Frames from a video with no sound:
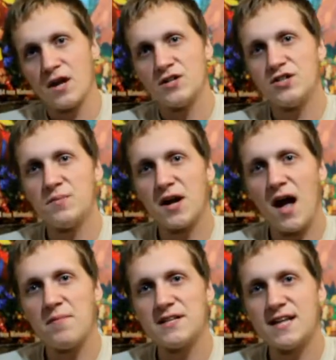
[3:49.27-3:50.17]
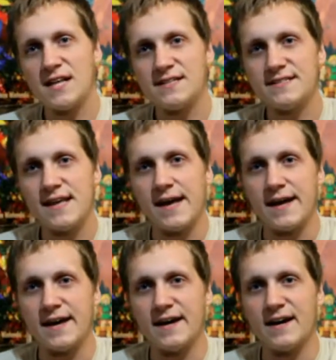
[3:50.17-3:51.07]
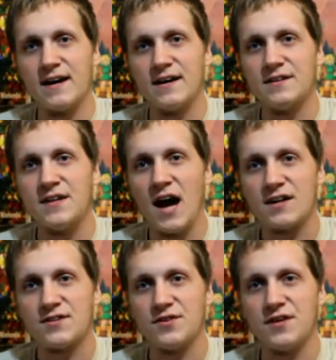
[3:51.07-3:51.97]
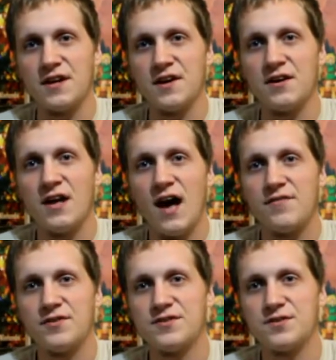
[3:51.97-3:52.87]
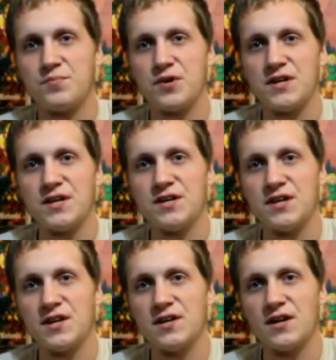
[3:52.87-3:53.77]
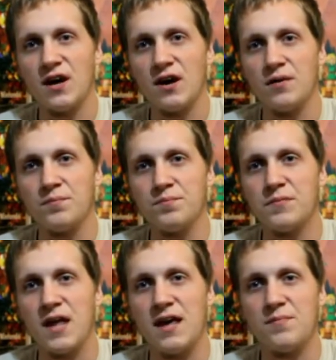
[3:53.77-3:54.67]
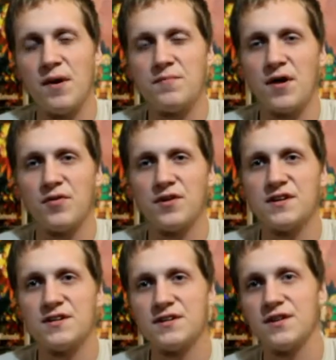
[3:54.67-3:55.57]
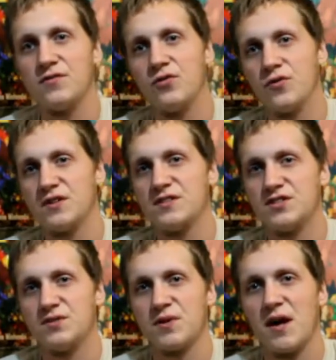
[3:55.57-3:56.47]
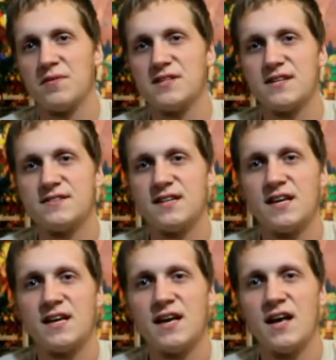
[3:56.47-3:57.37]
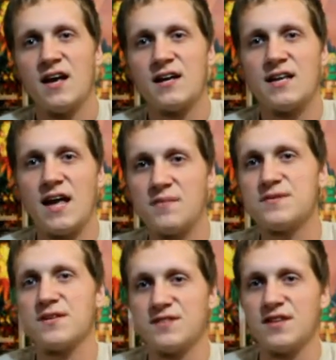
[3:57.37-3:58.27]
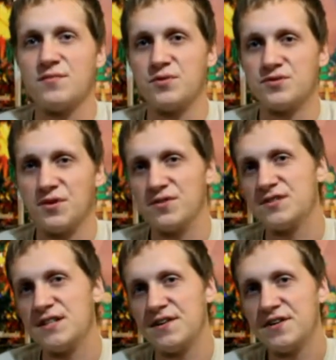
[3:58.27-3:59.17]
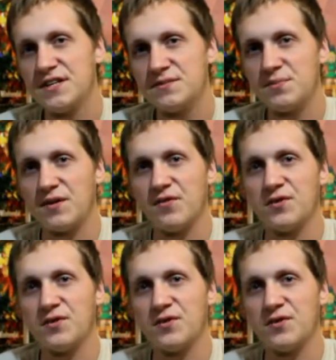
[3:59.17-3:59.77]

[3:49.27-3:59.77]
Shin Megami Tensei Nocturne here. I've heard this is a pretty good game. I'm not really into the rest of the Shin Megami Tensei games outside the Persona series, but I've